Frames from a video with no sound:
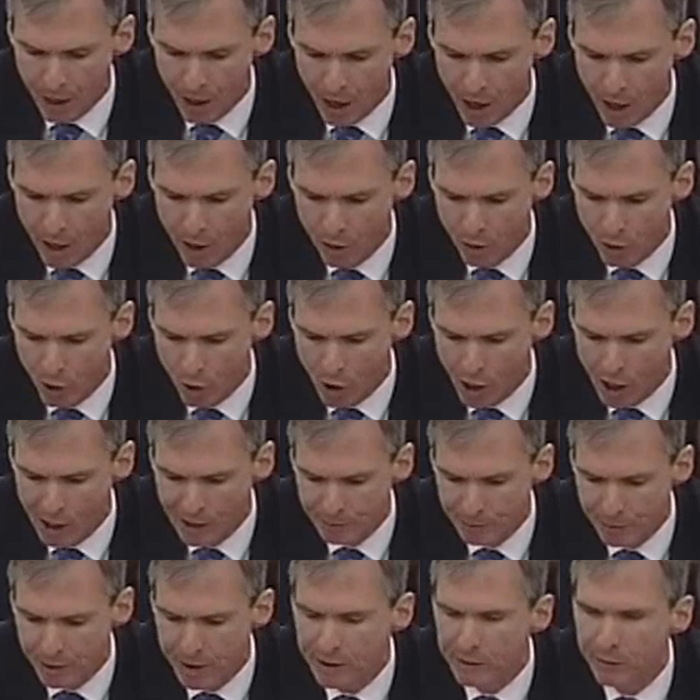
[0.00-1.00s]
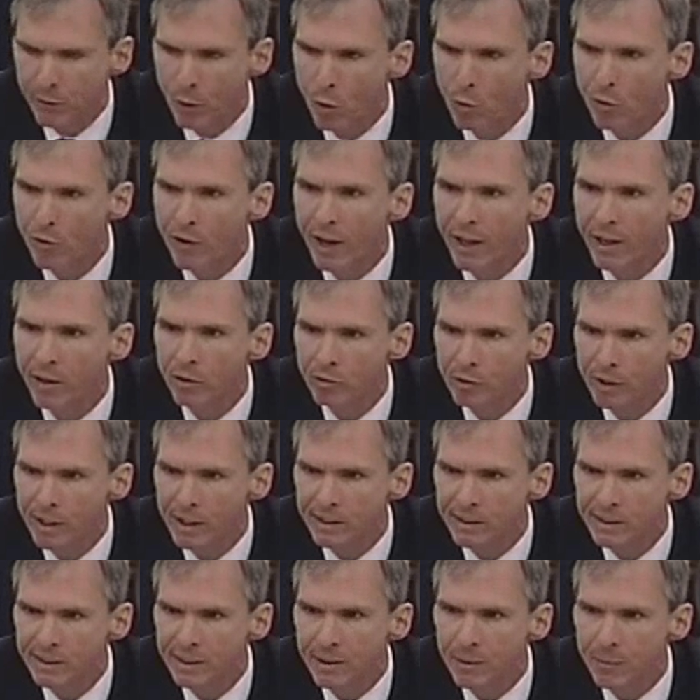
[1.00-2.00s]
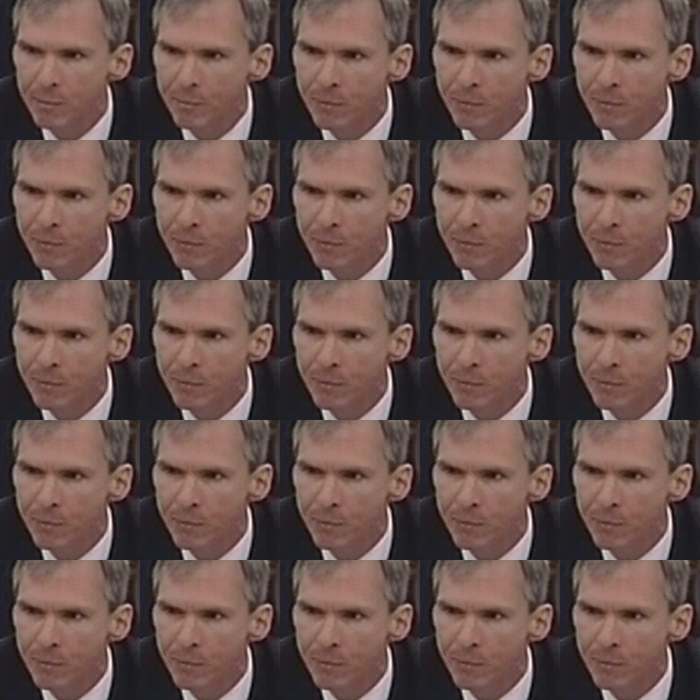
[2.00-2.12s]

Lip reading: higher costs because of overhead and risk,